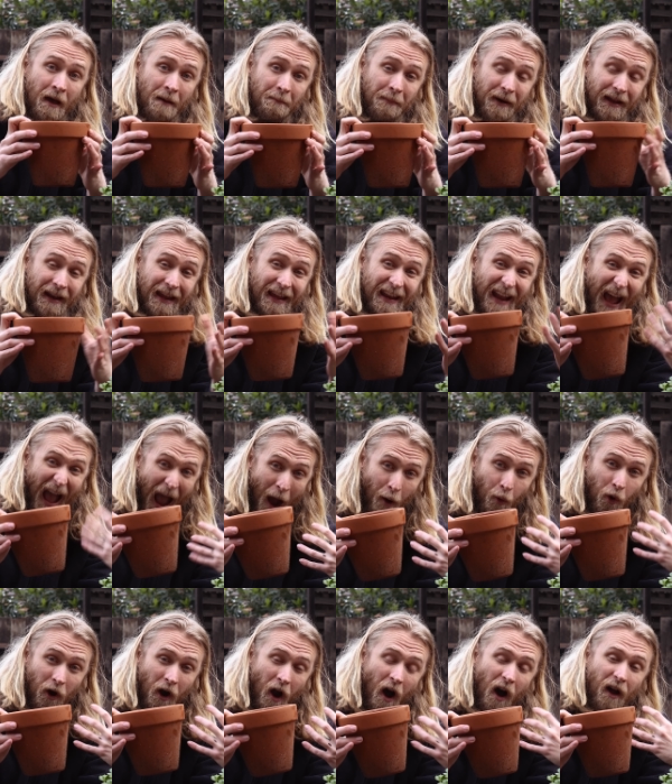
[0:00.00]
but in
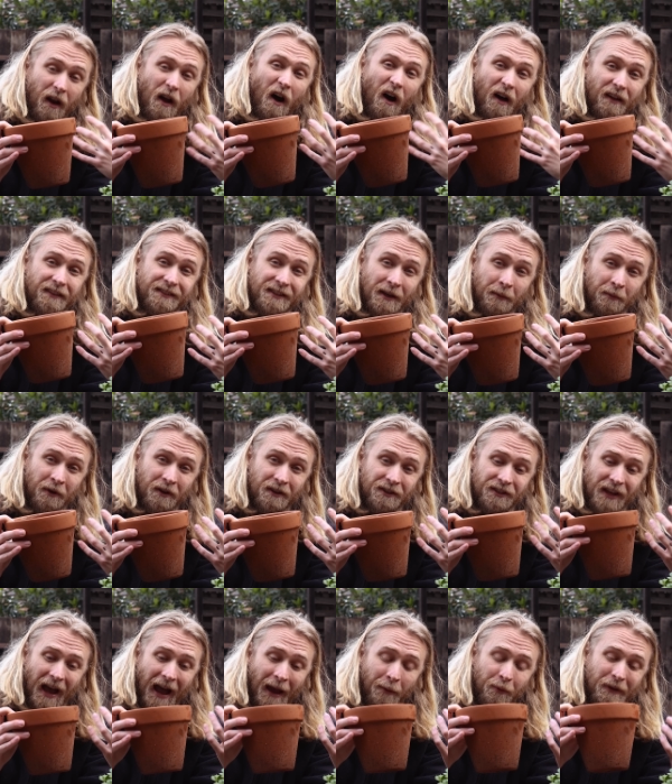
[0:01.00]
our hot
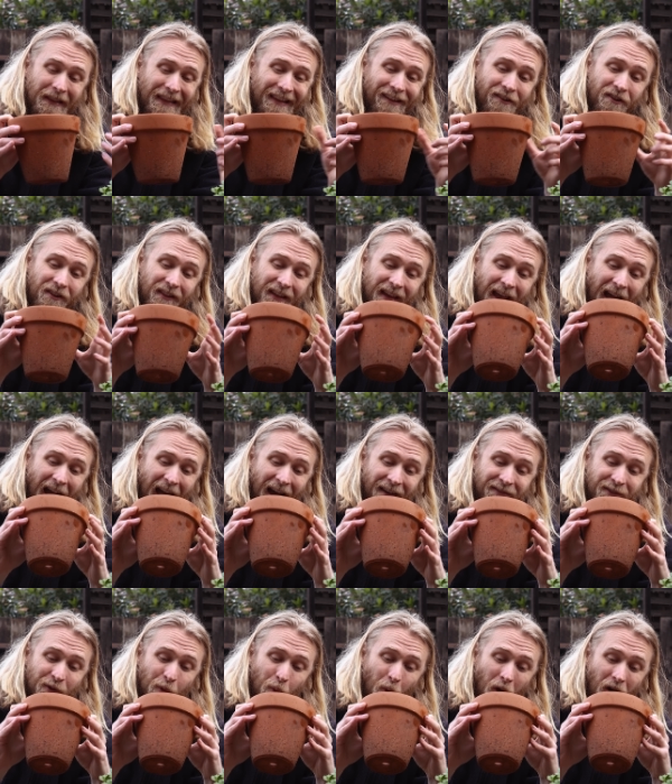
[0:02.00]
summers, I would literally
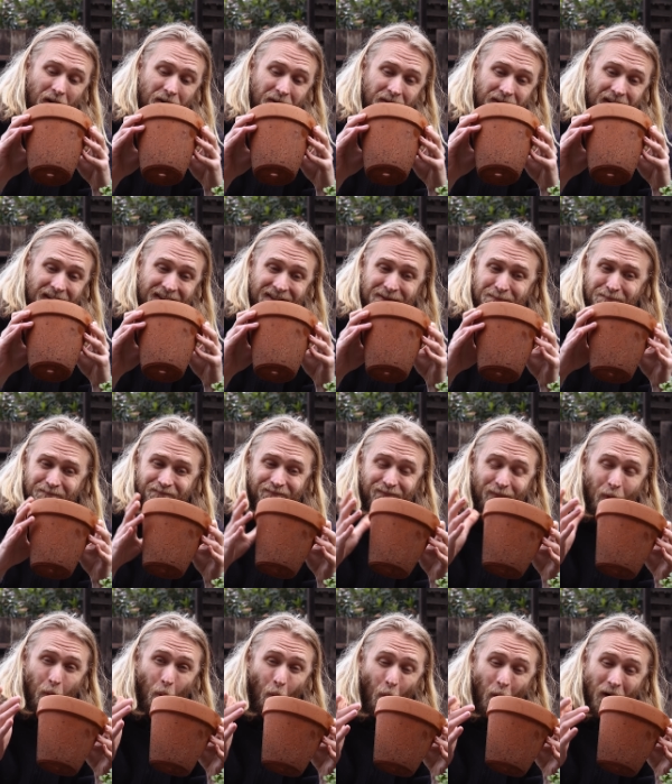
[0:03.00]
have to water this
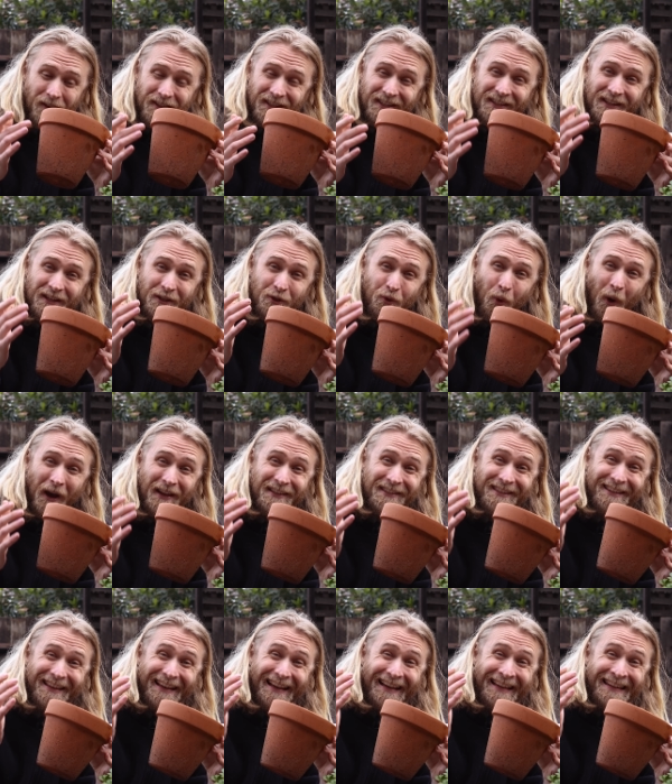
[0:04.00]
once to
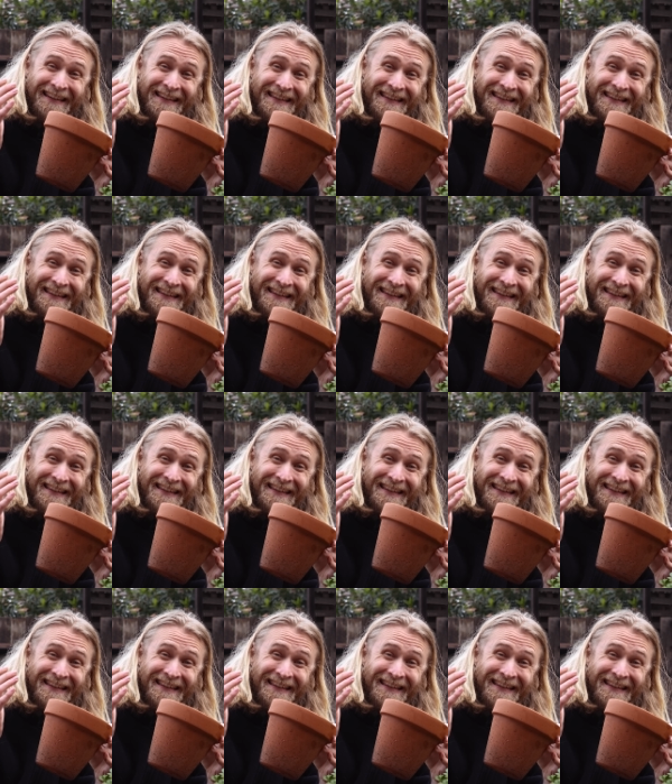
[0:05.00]
twice a